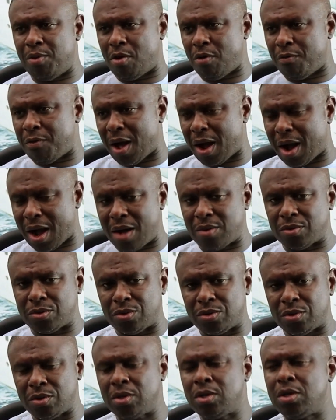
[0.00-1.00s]
of
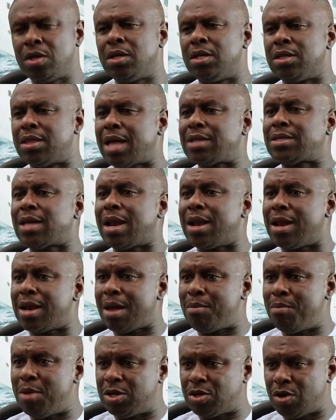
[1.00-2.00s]
accounts. That's
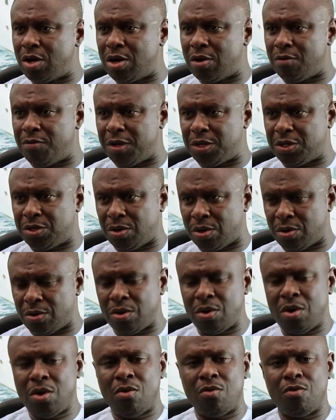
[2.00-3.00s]
another major innovation
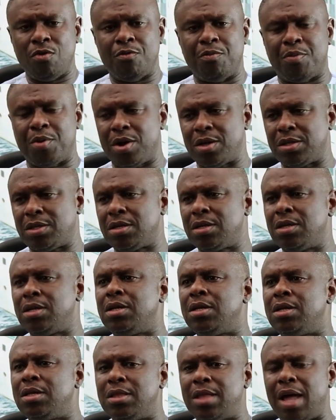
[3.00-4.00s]
we've brought.
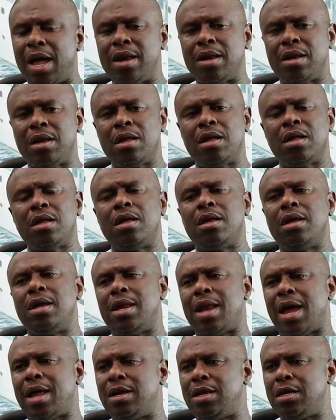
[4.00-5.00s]
Then,
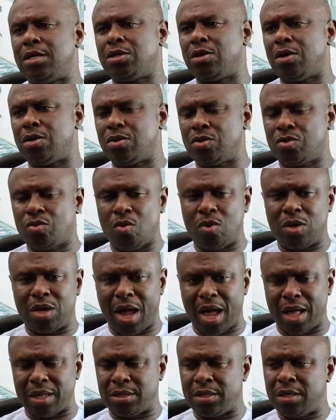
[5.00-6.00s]
in addition to
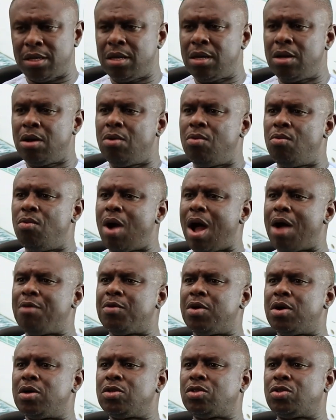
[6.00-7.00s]
that, we have
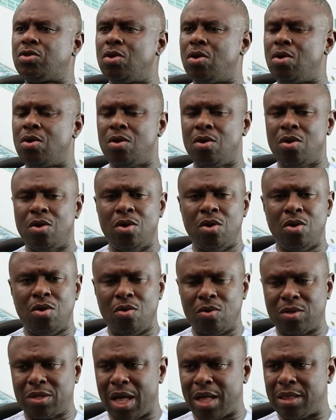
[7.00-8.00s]
also
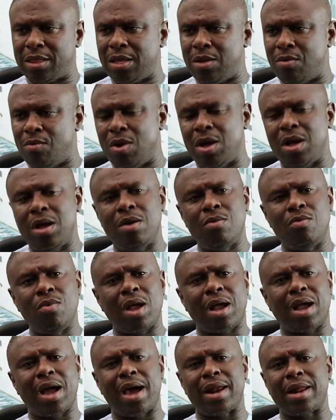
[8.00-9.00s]
looked at the way
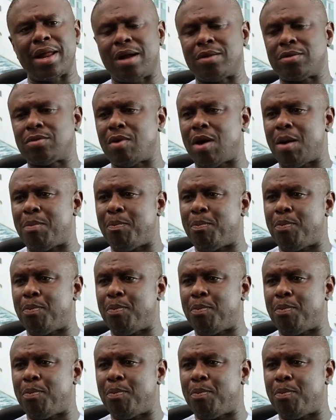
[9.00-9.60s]
we carry out our